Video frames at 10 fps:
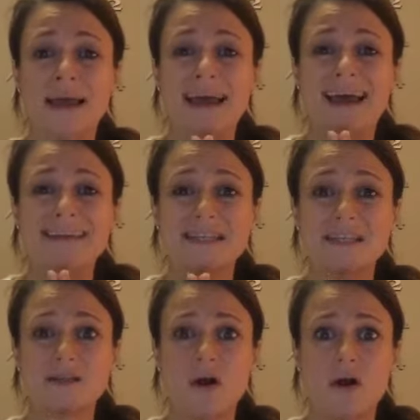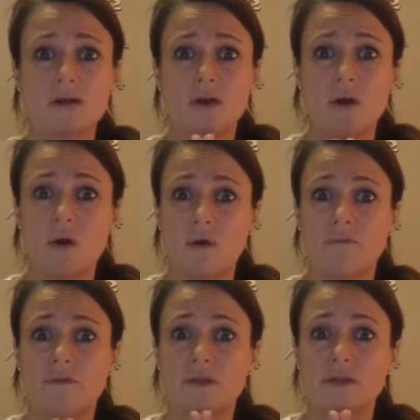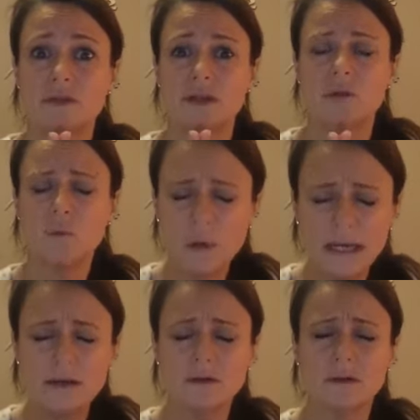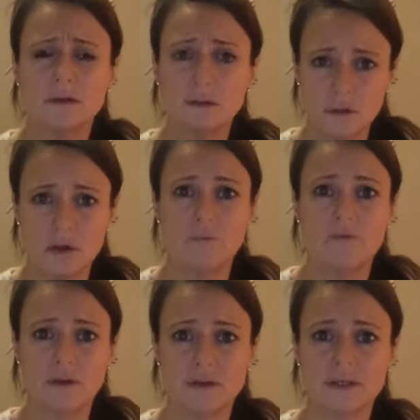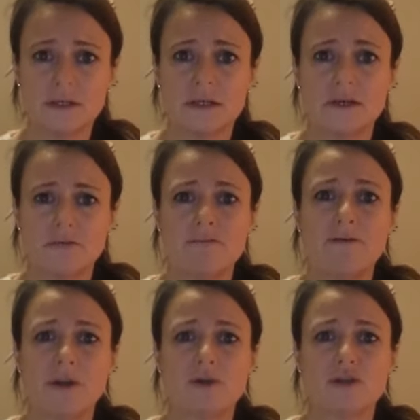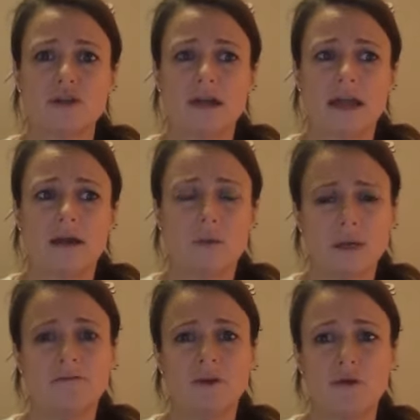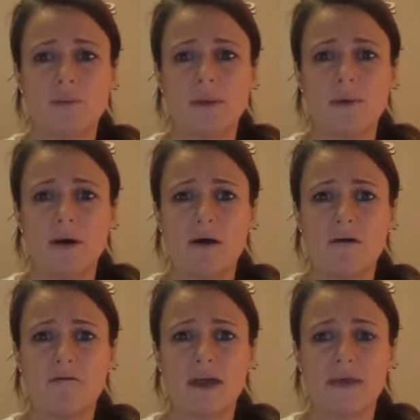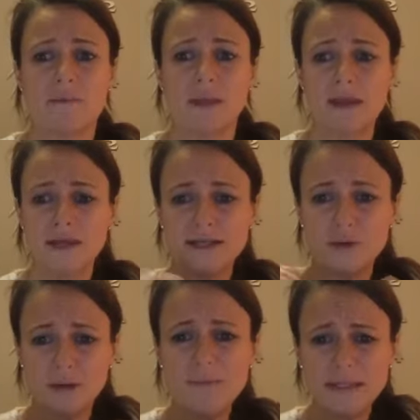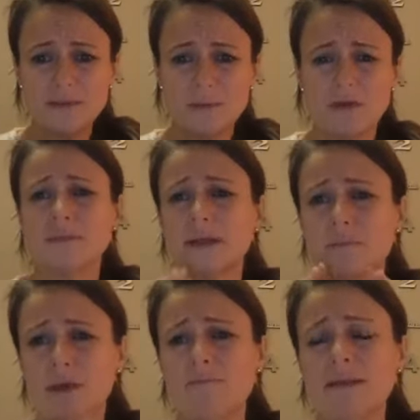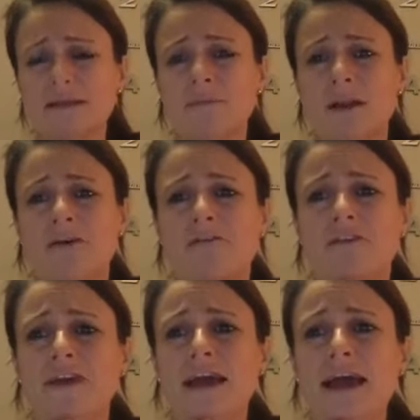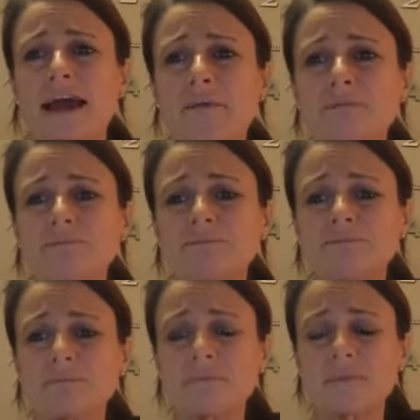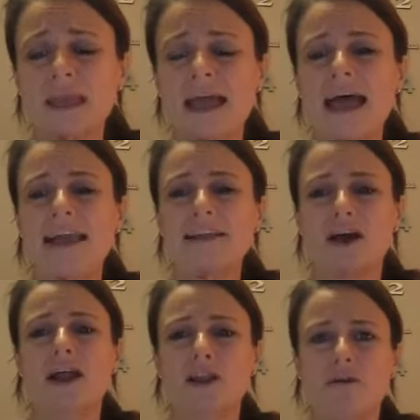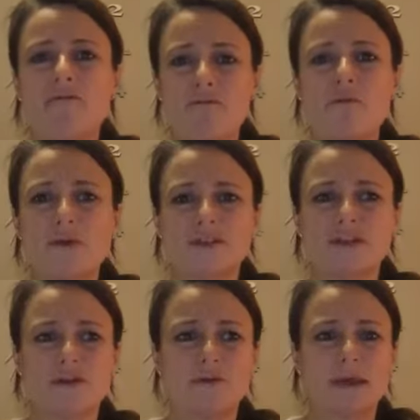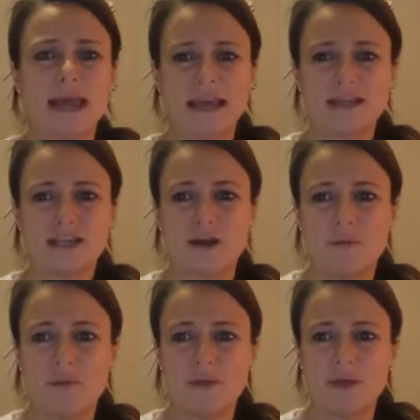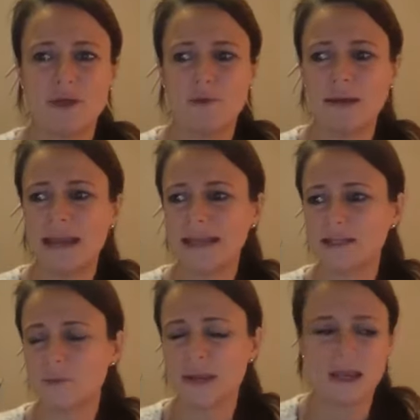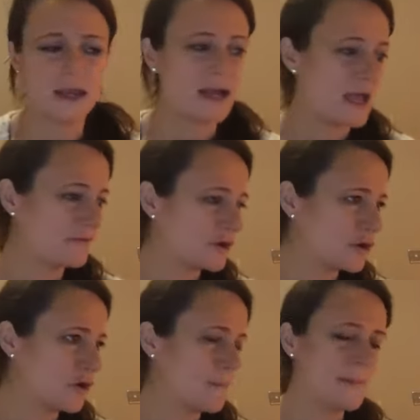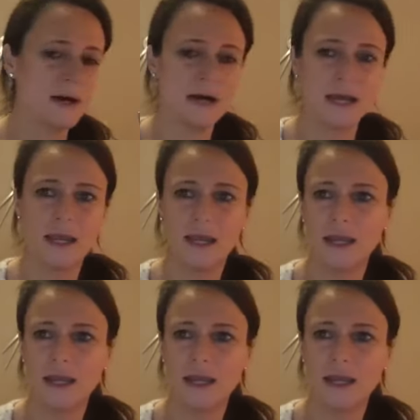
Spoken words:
and start a real confidence revolution. And I would love you to be part of that. So give me some thumbs up, give me some love. And I look forward to catching up with you next week. And I haven't got my